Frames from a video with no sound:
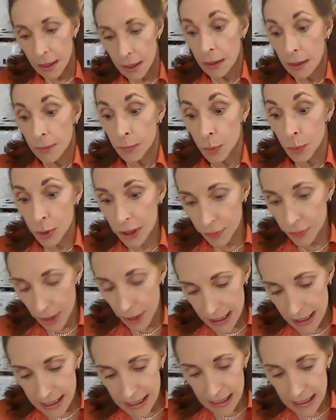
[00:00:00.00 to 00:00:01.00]
more
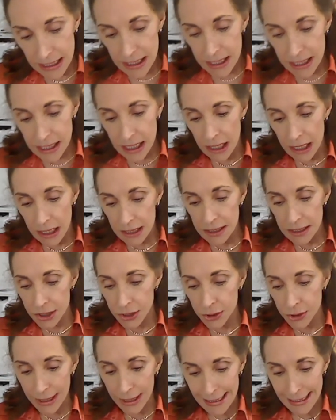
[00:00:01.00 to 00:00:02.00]
crises to
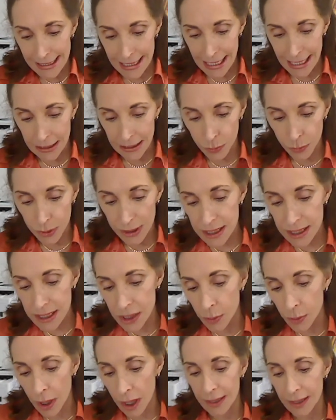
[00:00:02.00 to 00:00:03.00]
contend with. So
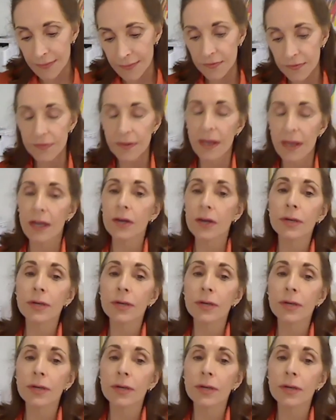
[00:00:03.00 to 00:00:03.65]
I'm very